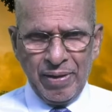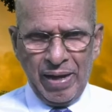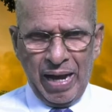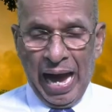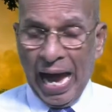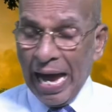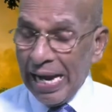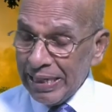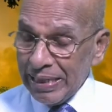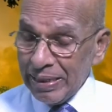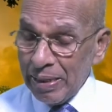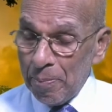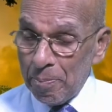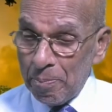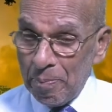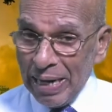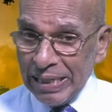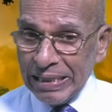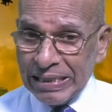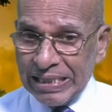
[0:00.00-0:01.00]
and the
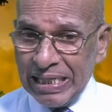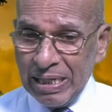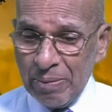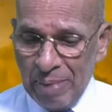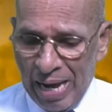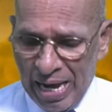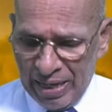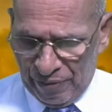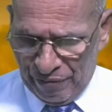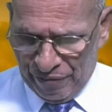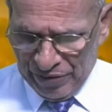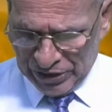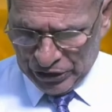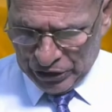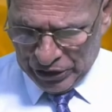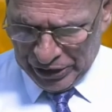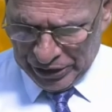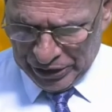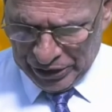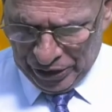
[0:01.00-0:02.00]
mighty
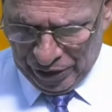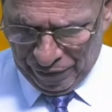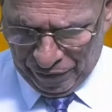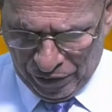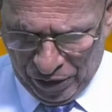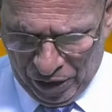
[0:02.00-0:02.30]
manifestation of